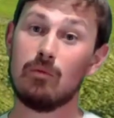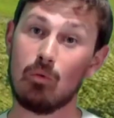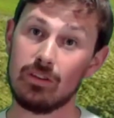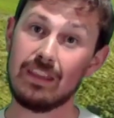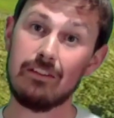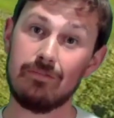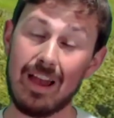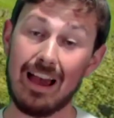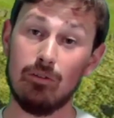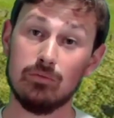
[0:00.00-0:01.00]
what they
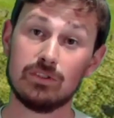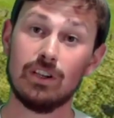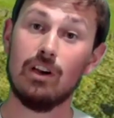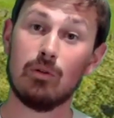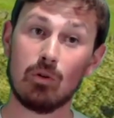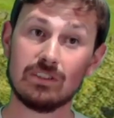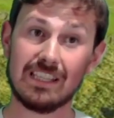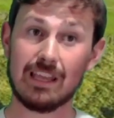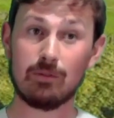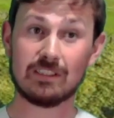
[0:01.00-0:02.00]
found was
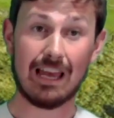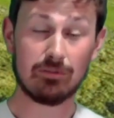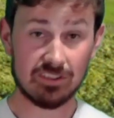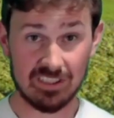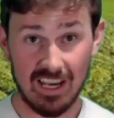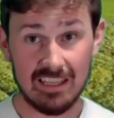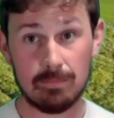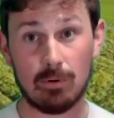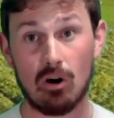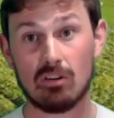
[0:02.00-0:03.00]
that there was outside
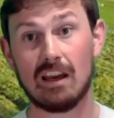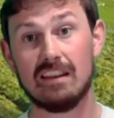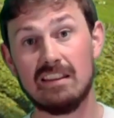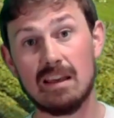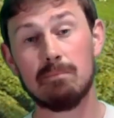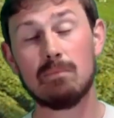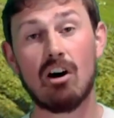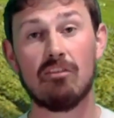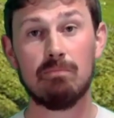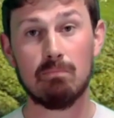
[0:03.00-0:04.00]
the Broch a number
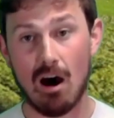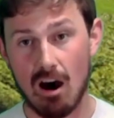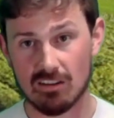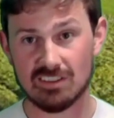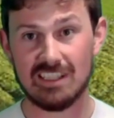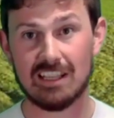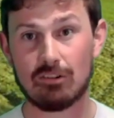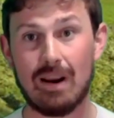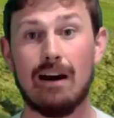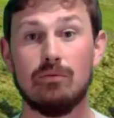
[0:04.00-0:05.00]
of marks in the
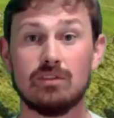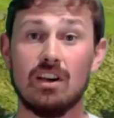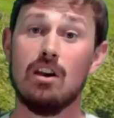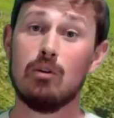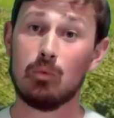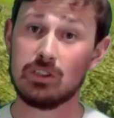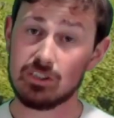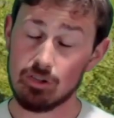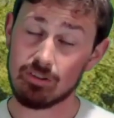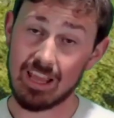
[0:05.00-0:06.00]
ground
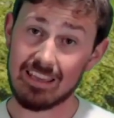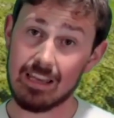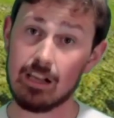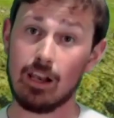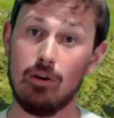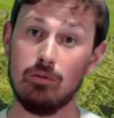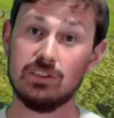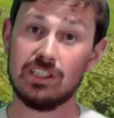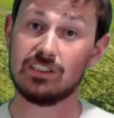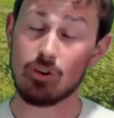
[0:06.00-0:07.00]
which looked like
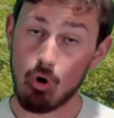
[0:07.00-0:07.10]
enclosures,